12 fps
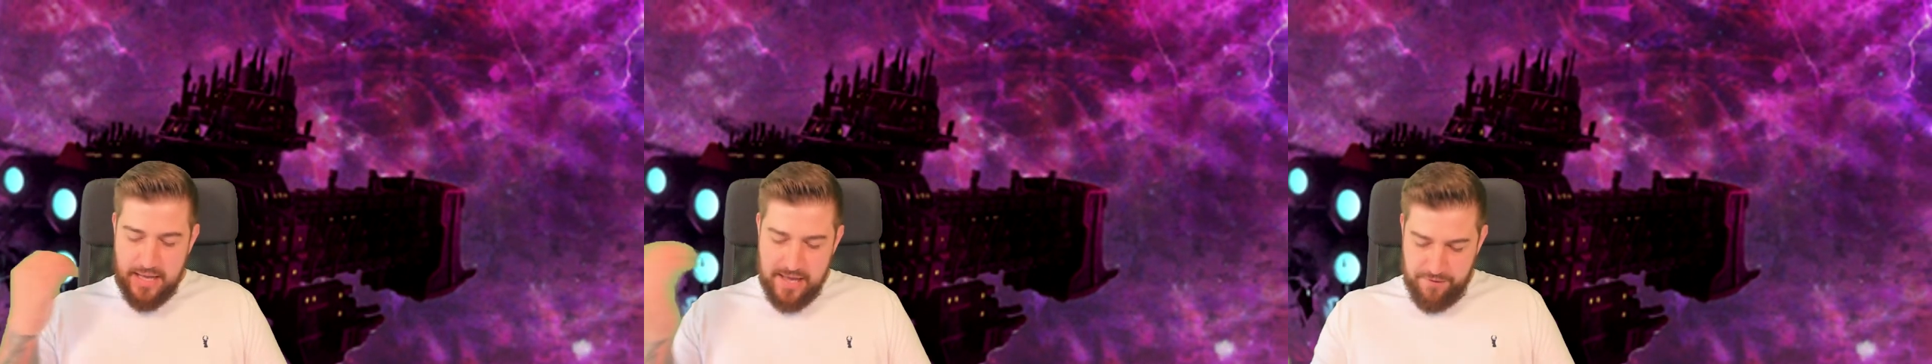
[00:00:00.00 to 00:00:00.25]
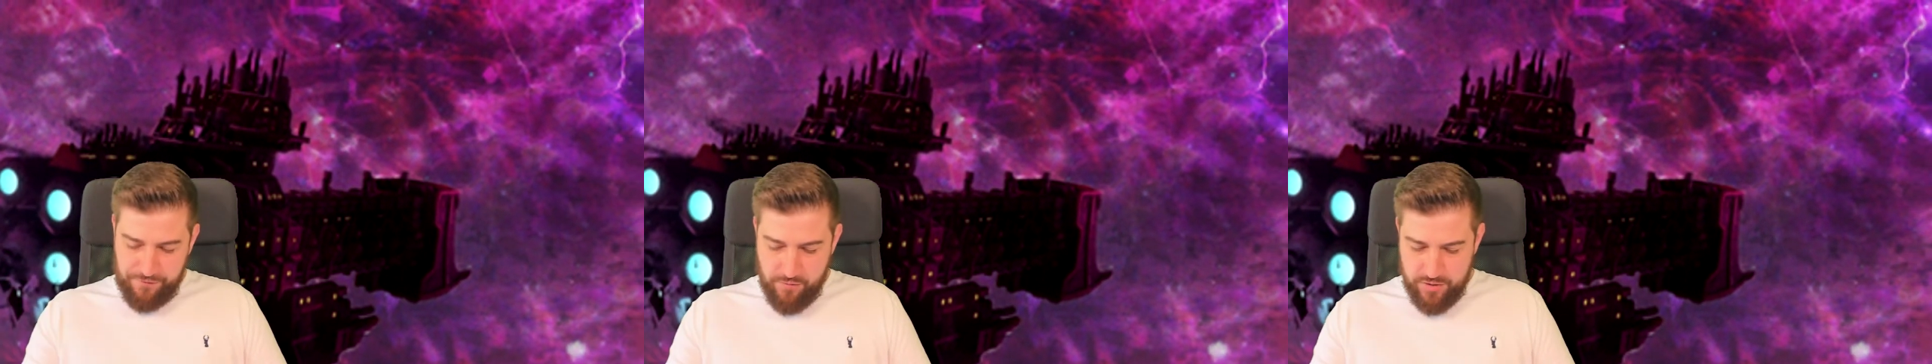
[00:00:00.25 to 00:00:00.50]

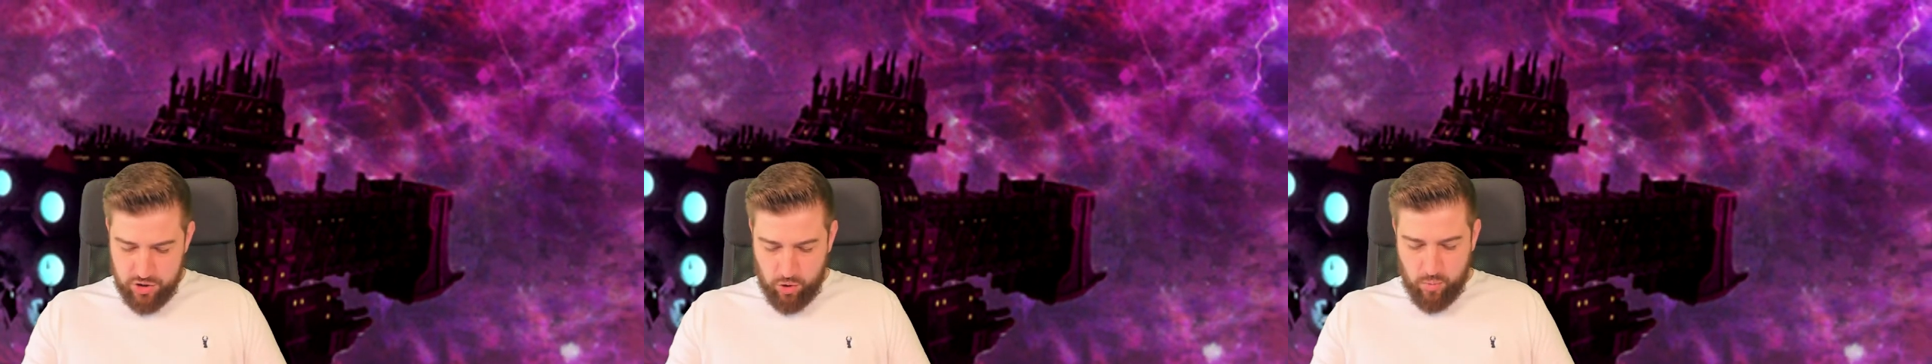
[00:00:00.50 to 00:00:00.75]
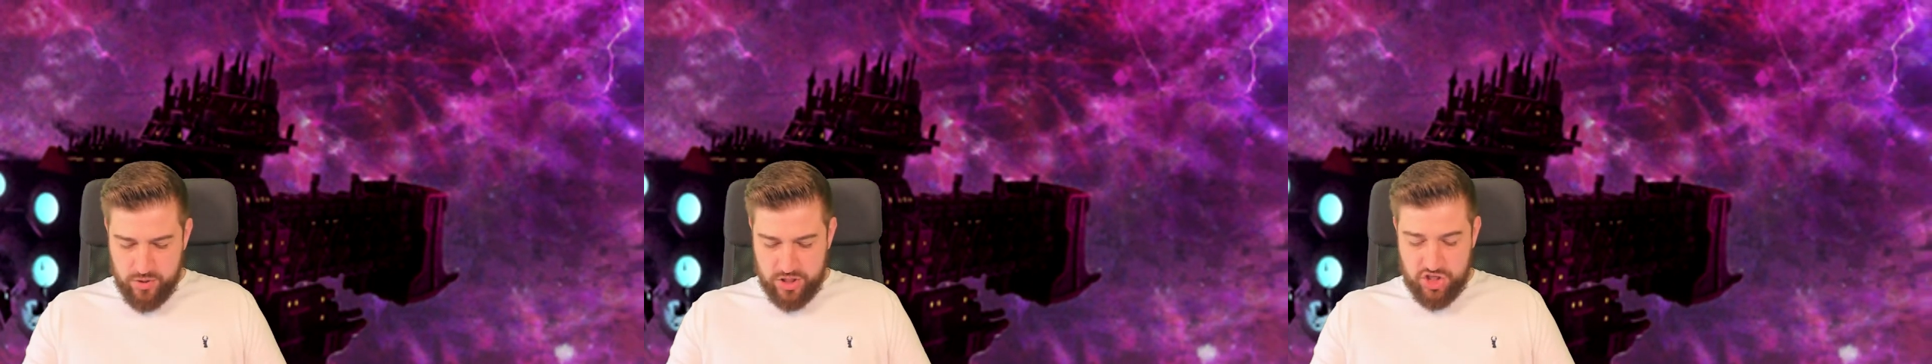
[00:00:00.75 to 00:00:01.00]
if the
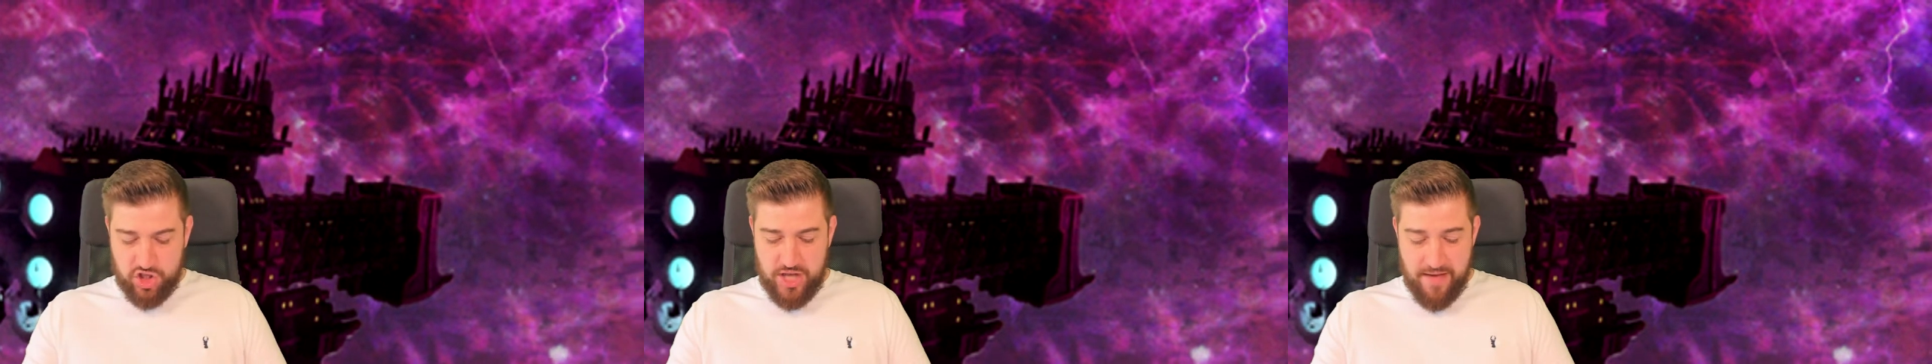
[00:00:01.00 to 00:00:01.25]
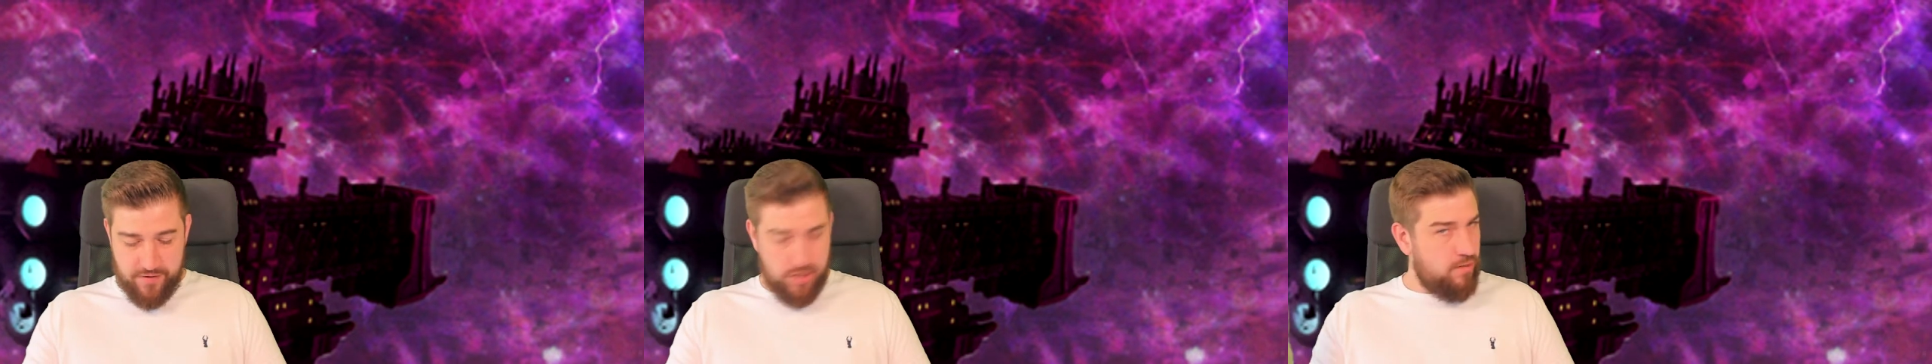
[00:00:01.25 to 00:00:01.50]
result was a
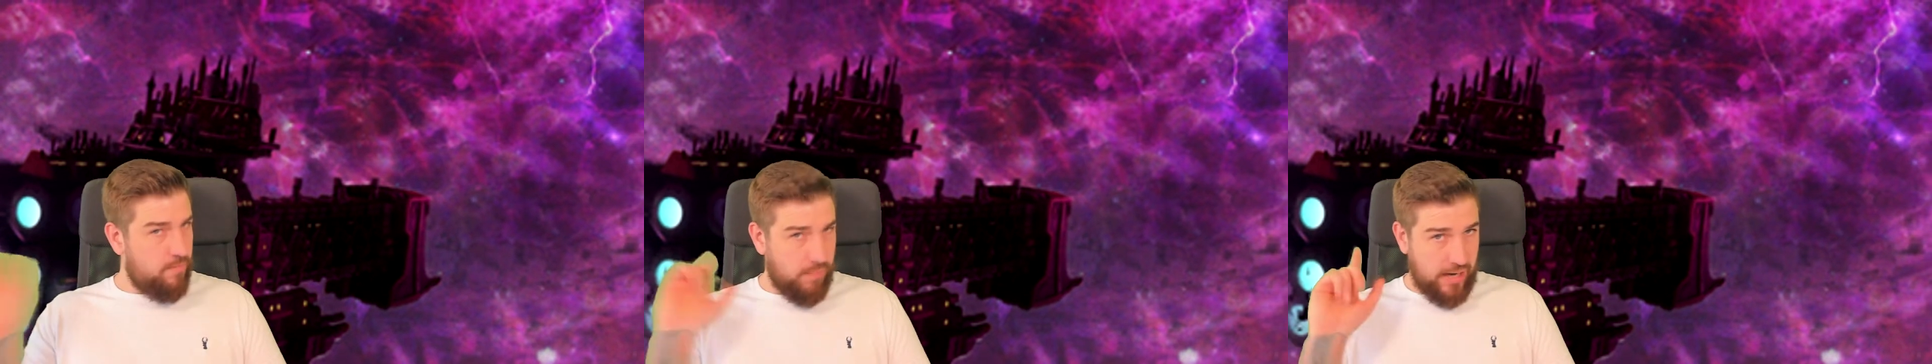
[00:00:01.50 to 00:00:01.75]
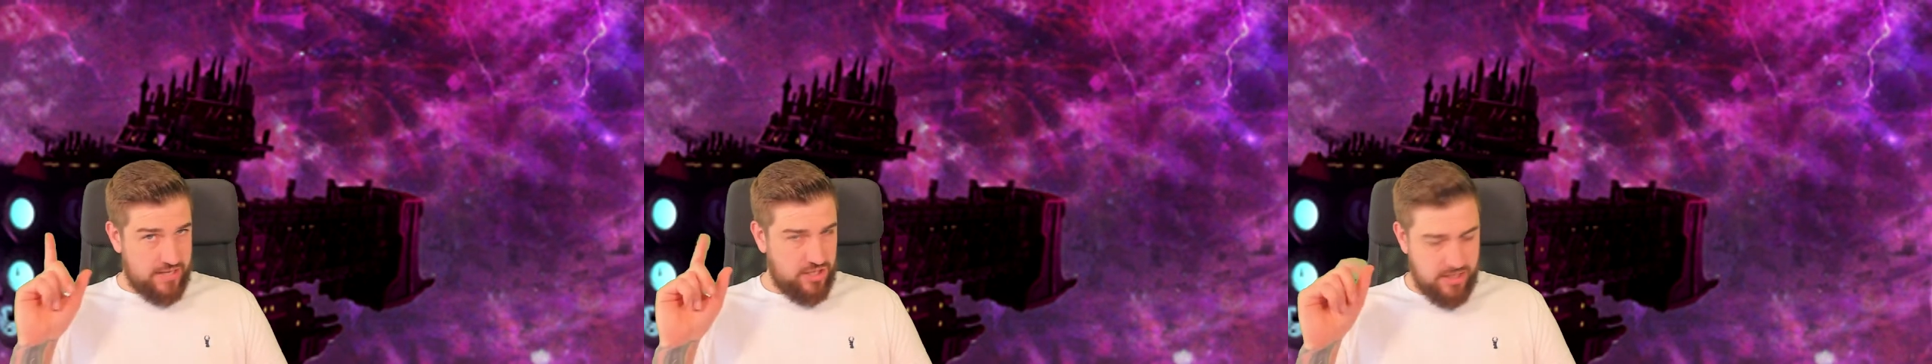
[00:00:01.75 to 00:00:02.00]
7,
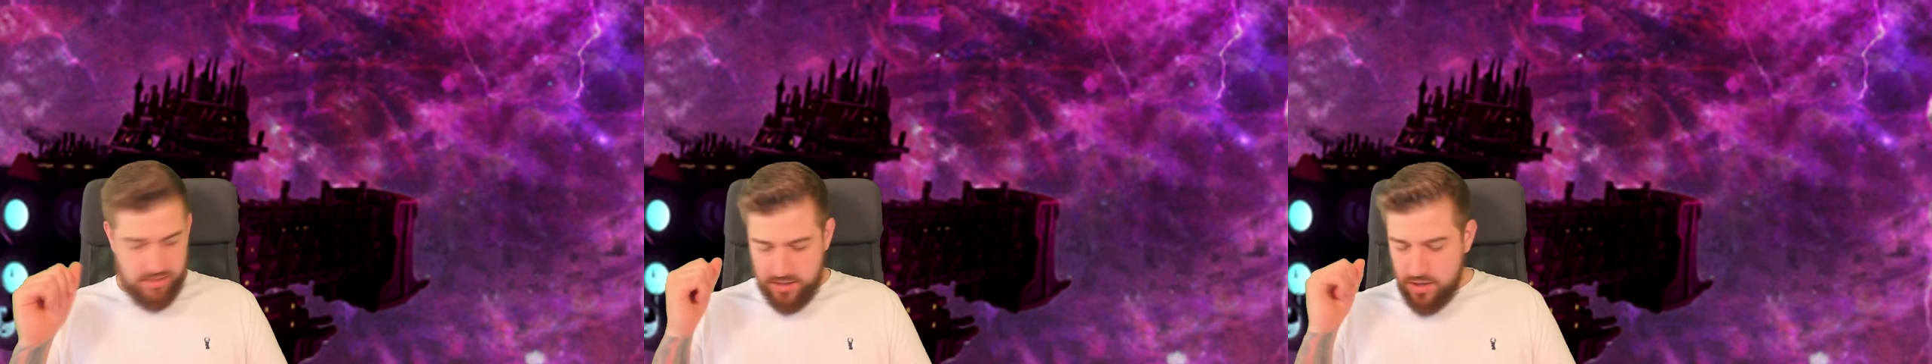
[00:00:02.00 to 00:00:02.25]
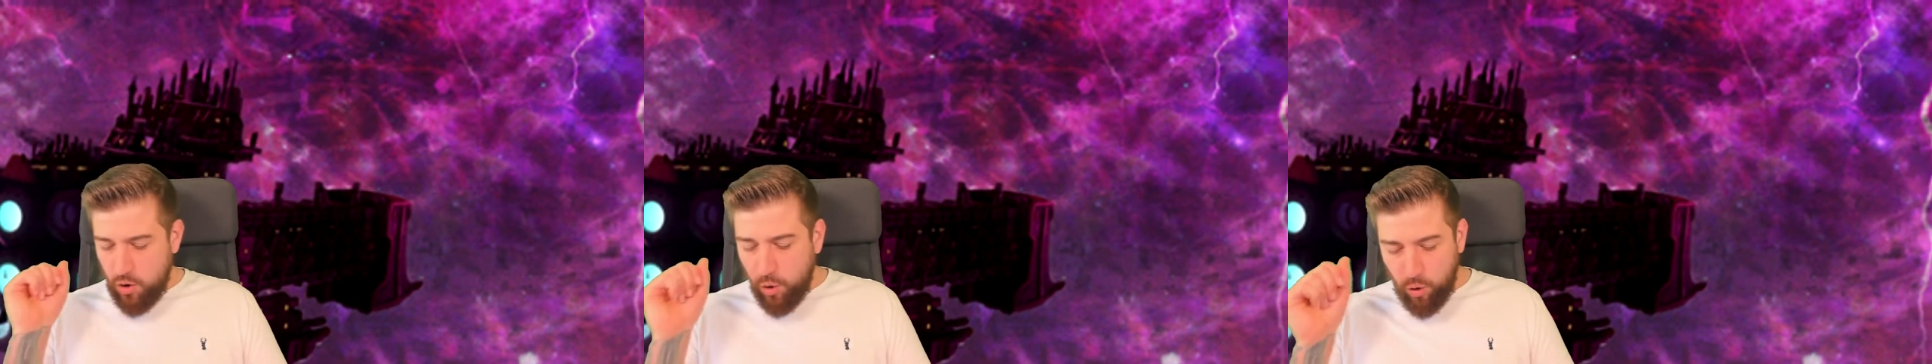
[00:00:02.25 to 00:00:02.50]
blessed,
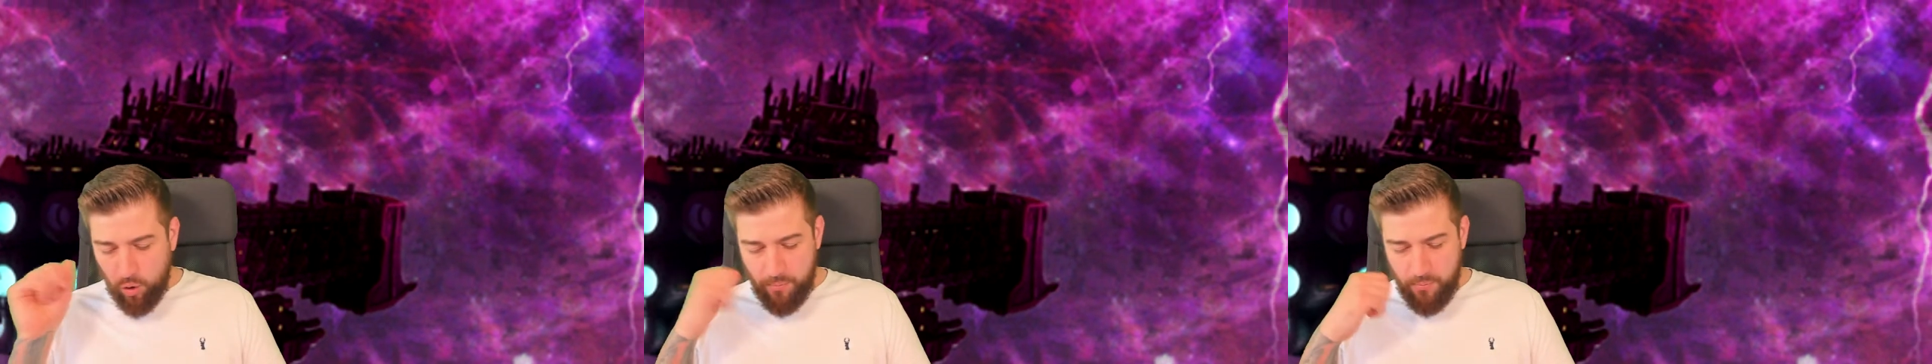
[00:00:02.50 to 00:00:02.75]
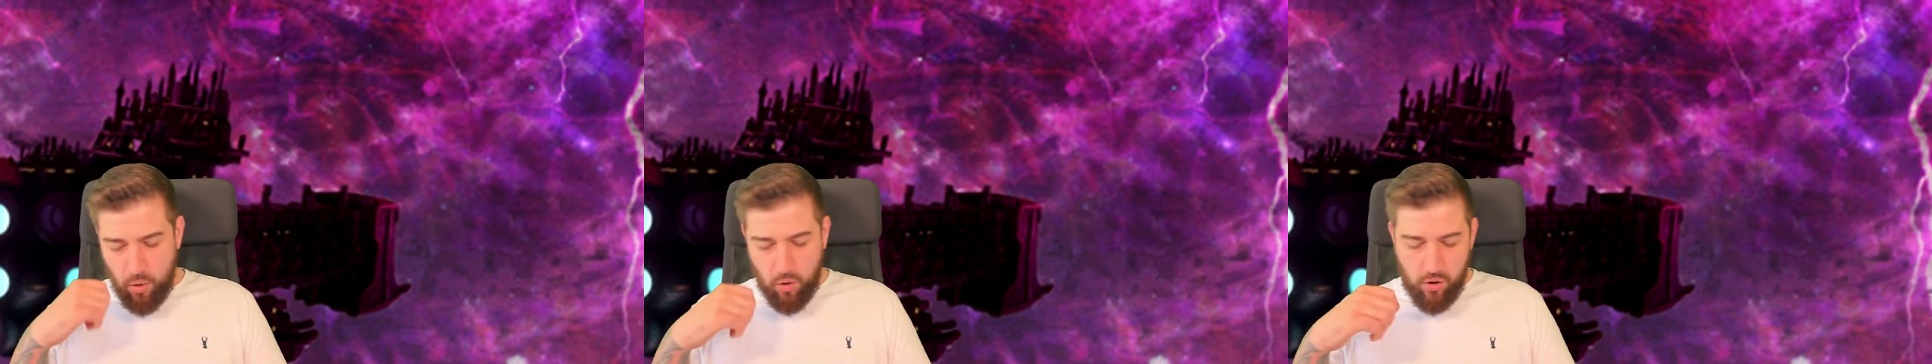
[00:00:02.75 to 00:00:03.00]
or
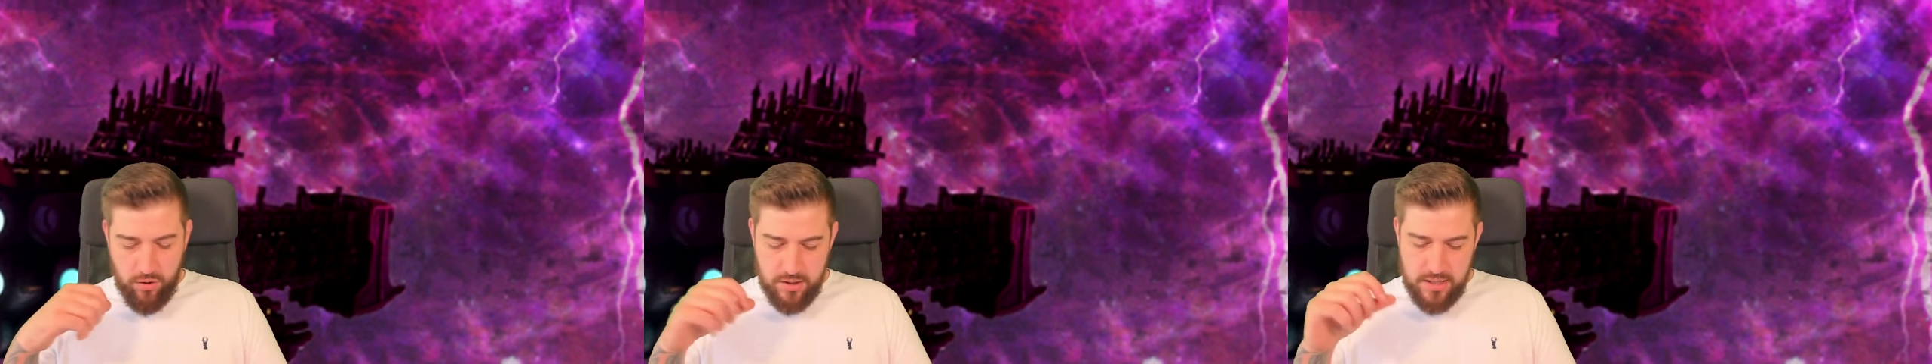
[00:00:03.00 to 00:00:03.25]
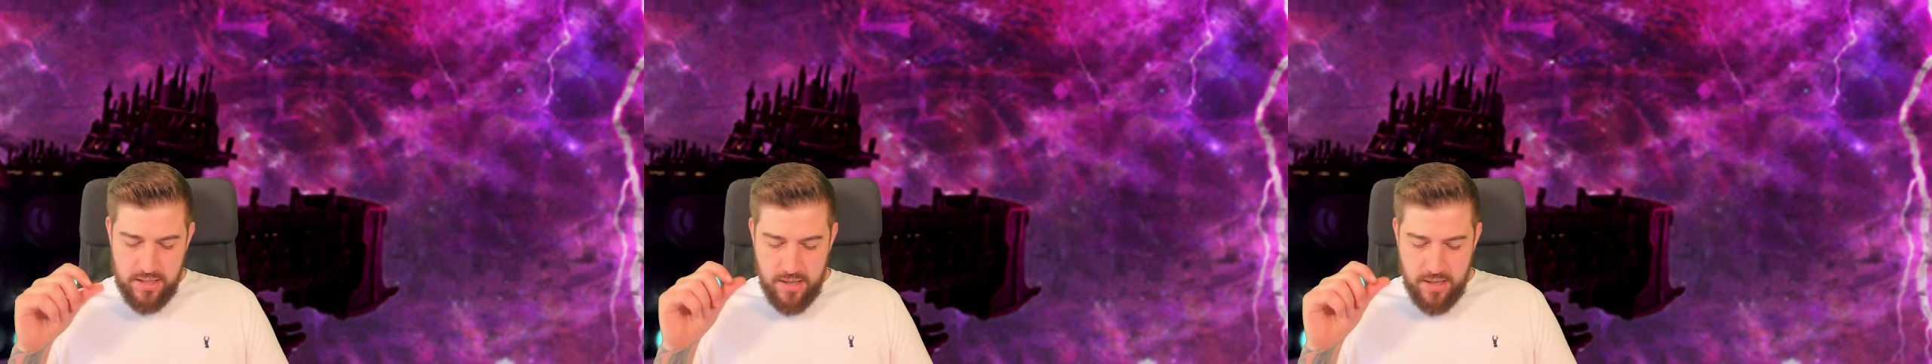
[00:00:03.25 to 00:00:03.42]
more,